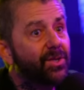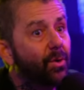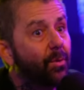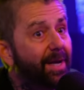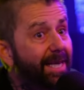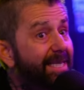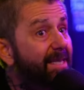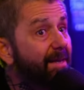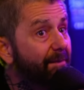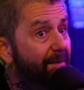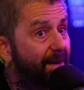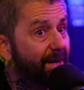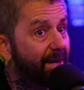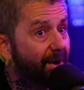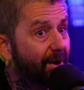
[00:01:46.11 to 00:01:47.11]
So Easy
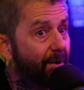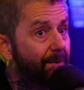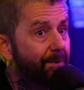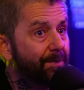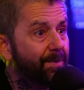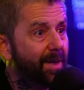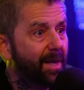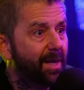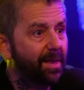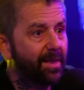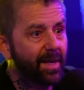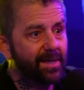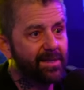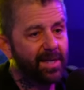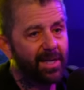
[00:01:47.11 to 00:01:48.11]
video,
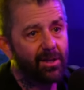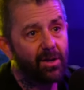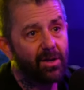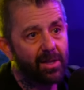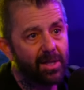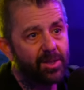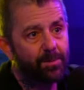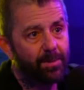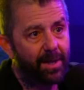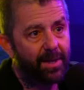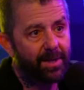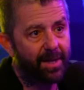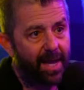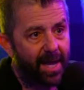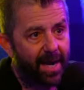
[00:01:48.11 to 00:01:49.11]
they said, look, let's play
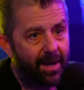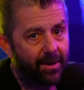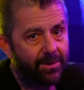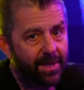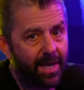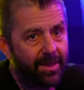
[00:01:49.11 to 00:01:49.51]
the Cat House.